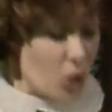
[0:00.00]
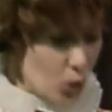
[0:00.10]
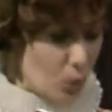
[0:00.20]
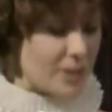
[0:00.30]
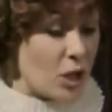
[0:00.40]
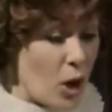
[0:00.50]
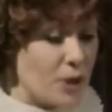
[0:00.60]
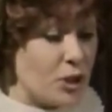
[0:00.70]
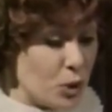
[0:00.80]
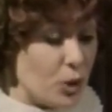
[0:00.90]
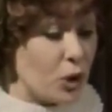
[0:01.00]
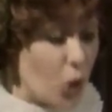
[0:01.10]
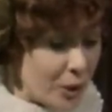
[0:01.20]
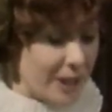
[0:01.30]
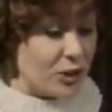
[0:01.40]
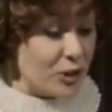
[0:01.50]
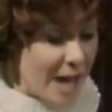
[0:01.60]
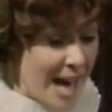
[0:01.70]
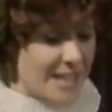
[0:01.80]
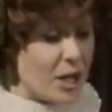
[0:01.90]
who is going to do the cooking
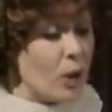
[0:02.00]
tonight?